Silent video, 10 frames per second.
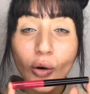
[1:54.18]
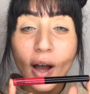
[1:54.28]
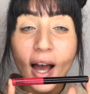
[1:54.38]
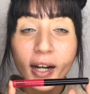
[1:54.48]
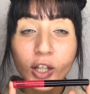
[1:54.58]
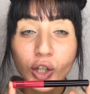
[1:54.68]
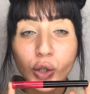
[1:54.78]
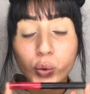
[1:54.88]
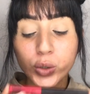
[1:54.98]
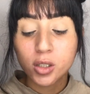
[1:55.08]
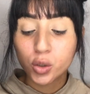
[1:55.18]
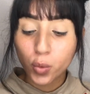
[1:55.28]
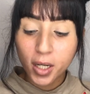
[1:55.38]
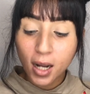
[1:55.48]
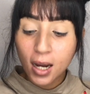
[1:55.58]
go ahead and use this
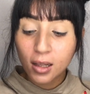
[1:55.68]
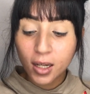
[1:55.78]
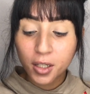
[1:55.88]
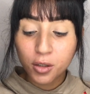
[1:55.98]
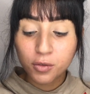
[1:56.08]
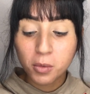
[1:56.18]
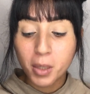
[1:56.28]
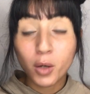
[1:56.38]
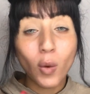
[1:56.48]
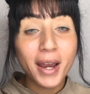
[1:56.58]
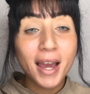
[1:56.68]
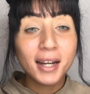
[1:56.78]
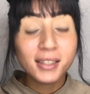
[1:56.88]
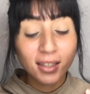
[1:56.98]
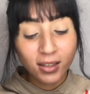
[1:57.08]
red eyeliner from
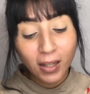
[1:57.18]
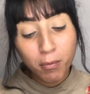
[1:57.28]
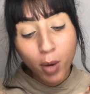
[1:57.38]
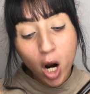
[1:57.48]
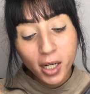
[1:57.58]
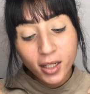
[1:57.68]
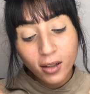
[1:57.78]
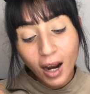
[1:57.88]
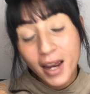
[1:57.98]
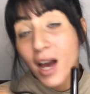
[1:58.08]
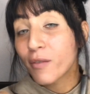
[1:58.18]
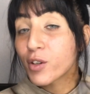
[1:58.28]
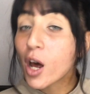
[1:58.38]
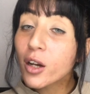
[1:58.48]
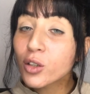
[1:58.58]
NYX since I bought it. I
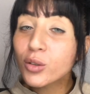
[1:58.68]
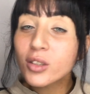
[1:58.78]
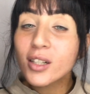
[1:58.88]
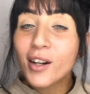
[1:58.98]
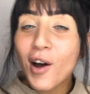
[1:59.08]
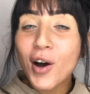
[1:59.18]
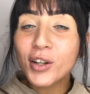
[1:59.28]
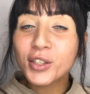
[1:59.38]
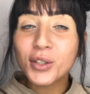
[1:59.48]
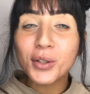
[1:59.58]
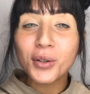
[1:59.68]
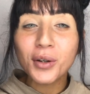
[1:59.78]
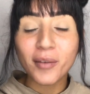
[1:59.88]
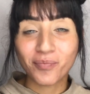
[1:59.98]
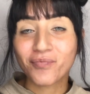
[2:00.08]
have not used it at all,
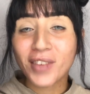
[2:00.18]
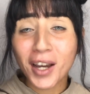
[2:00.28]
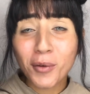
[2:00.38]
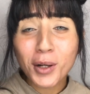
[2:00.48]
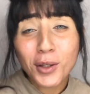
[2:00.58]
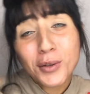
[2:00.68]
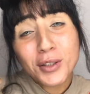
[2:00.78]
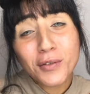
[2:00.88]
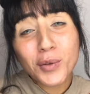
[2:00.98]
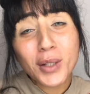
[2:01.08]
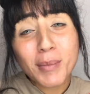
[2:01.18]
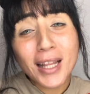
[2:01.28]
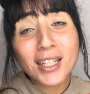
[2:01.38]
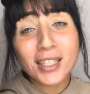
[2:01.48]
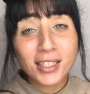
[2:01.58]
so I want to use it for one of
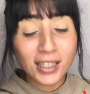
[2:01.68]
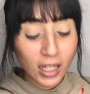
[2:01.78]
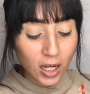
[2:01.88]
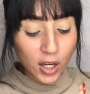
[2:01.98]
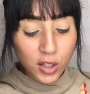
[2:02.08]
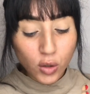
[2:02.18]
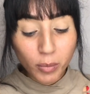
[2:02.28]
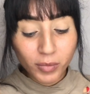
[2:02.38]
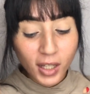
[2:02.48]
my looks. So I'm